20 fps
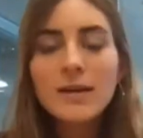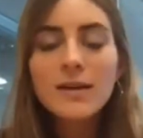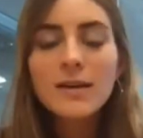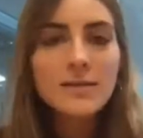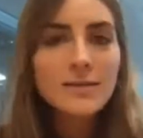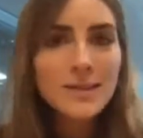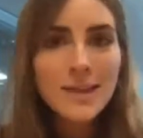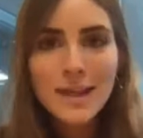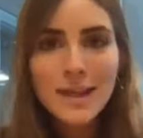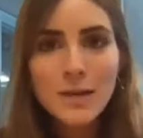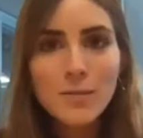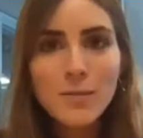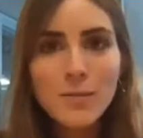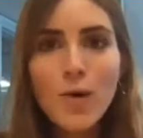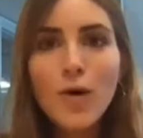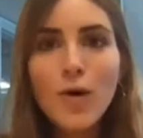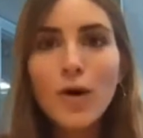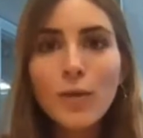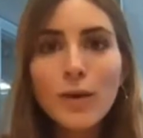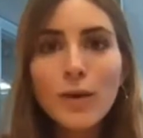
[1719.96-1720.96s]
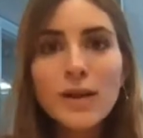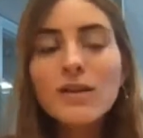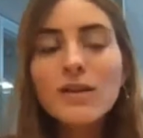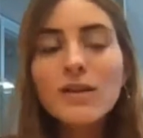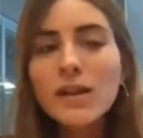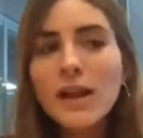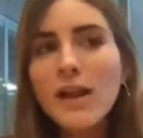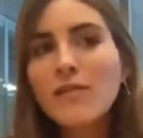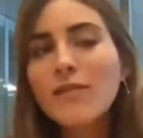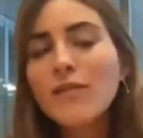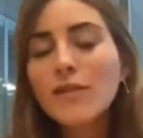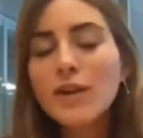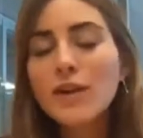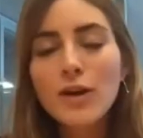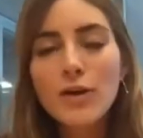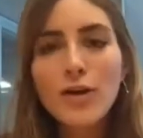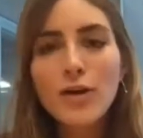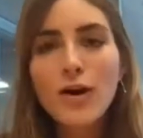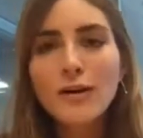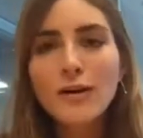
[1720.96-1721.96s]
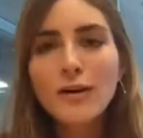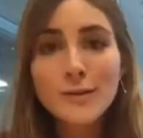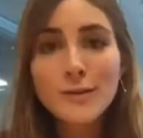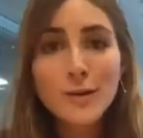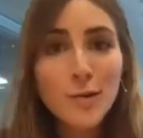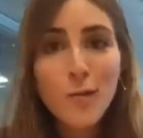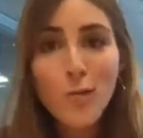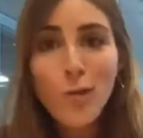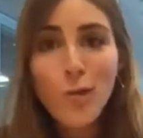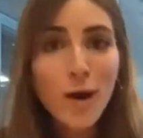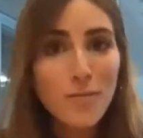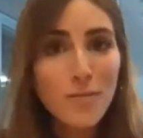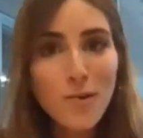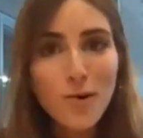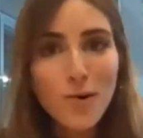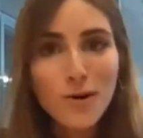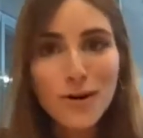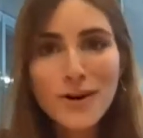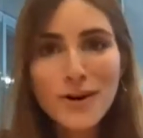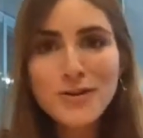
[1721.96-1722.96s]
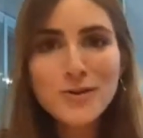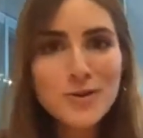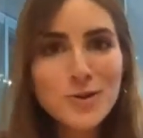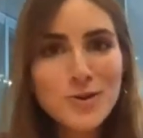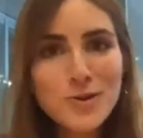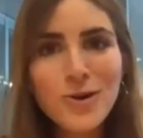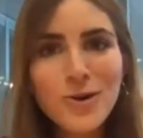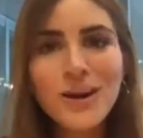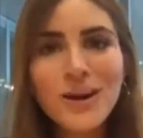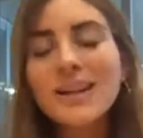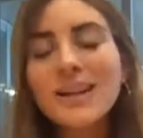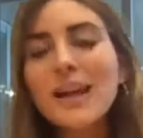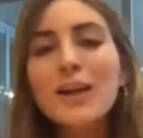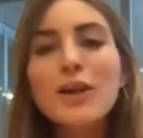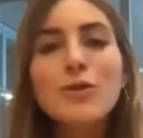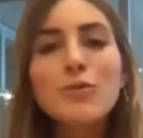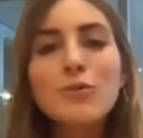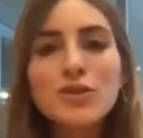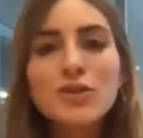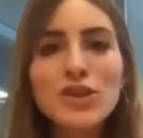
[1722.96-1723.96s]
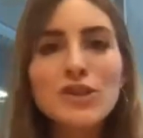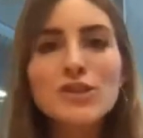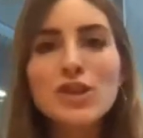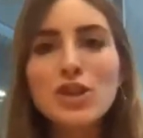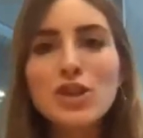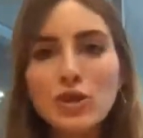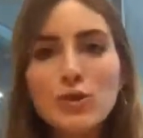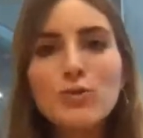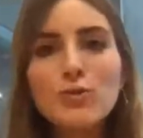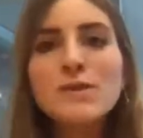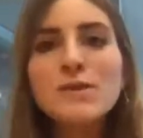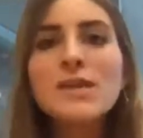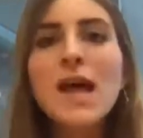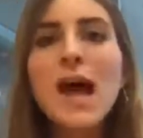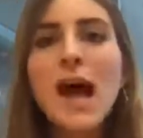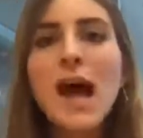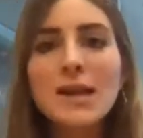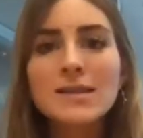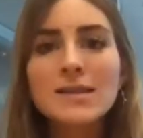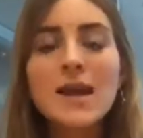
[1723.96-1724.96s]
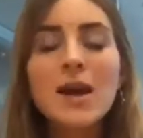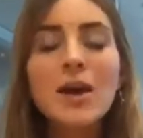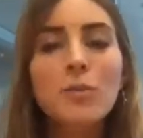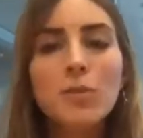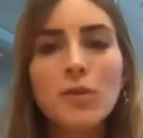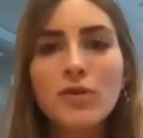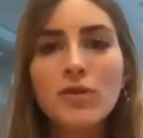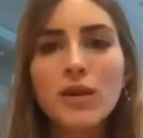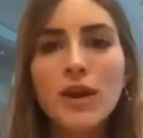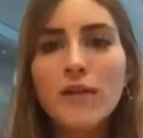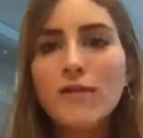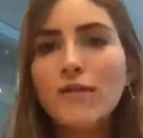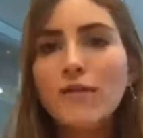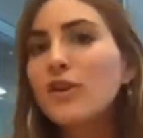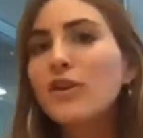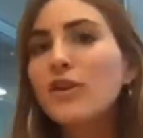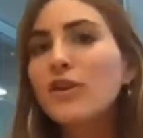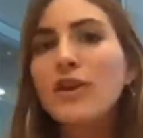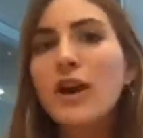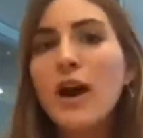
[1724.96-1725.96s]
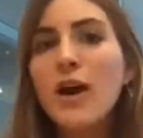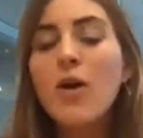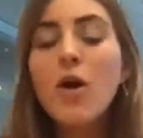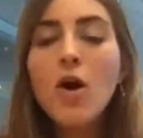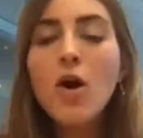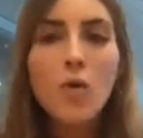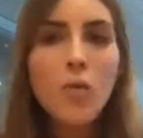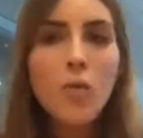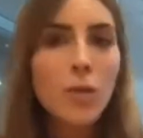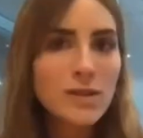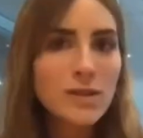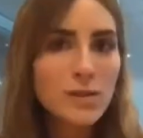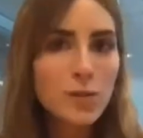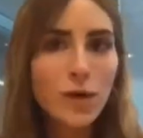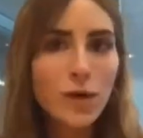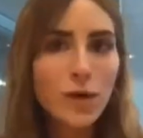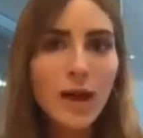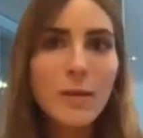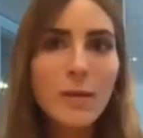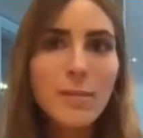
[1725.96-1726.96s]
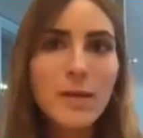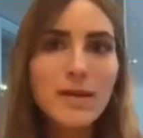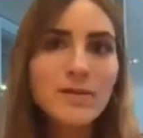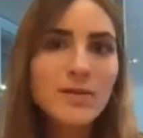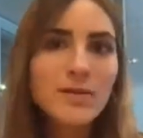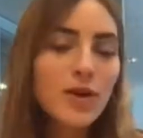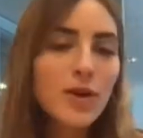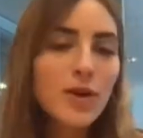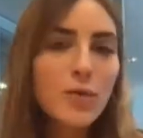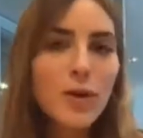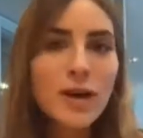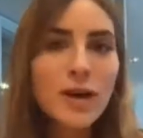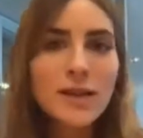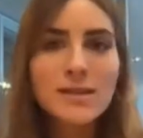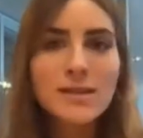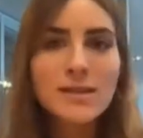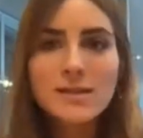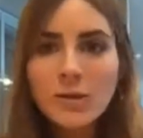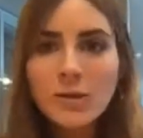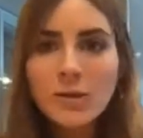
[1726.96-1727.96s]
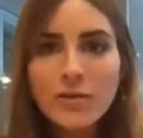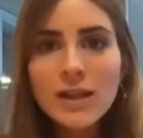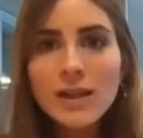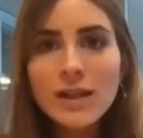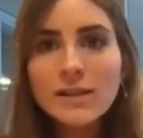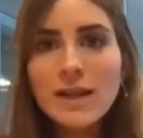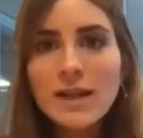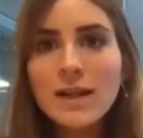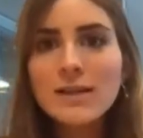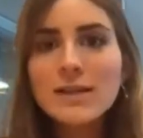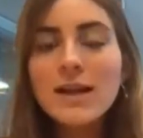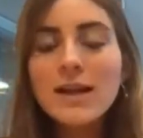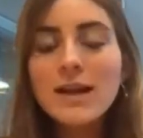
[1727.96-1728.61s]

to eat more, we literally have a video called Want More? Sure. Like you would just use that to help figure out what's working best for you, what isn't. So it really takes